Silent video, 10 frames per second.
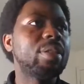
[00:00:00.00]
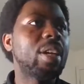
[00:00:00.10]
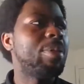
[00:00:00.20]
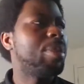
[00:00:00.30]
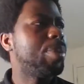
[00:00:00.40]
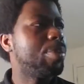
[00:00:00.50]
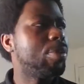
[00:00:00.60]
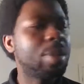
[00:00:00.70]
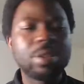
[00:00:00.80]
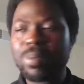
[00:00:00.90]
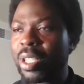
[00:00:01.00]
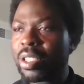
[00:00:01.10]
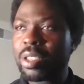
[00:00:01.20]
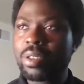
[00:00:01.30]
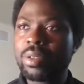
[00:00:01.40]
How many people went to
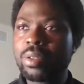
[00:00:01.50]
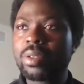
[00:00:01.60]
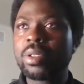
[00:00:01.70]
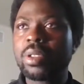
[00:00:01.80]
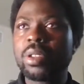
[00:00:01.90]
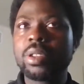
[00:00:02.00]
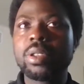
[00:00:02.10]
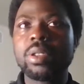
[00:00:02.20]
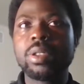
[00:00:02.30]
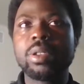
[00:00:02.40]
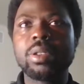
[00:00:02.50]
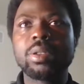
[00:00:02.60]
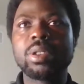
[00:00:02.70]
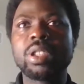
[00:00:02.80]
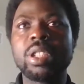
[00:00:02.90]
Mexico
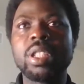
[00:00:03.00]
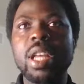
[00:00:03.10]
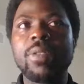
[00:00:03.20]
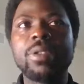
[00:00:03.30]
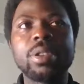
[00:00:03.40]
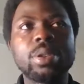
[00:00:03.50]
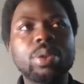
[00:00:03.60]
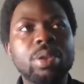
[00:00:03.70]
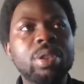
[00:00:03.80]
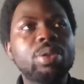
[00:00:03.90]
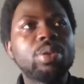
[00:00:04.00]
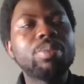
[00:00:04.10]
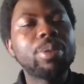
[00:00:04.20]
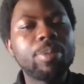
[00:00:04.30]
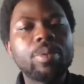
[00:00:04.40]
to change their? Is it two
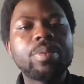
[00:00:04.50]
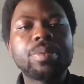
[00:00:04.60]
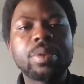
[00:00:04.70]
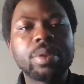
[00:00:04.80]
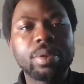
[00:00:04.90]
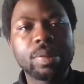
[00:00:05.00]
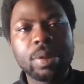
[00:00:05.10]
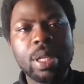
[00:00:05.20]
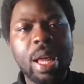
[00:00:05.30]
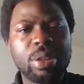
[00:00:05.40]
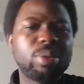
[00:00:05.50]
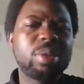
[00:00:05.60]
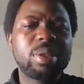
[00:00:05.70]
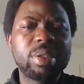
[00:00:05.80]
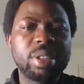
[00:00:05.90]
people? Yeah, two
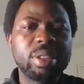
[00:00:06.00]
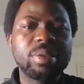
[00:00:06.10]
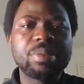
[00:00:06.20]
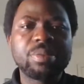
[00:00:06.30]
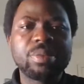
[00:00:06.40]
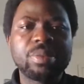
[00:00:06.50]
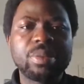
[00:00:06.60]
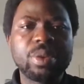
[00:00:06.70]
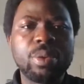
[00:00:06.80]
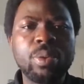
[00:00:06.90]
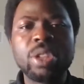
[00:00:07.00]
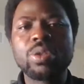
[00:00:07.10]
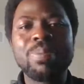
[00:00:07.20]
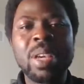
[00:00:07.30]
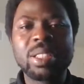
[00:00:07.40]
or three who went to
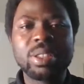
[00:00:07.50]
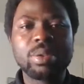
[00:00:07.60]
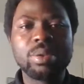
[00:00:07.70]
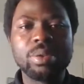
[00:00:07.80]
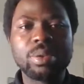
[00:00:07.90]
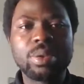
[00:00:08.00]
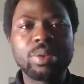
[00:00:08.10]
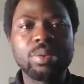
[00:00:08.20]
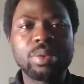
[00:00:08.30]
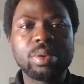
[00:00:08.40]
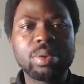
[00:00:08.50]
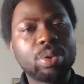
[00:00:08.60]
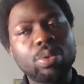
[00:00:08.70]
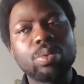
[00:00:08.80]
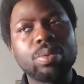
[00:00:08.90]
Mexico to
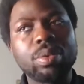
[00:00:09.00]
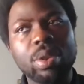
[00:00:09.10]
two.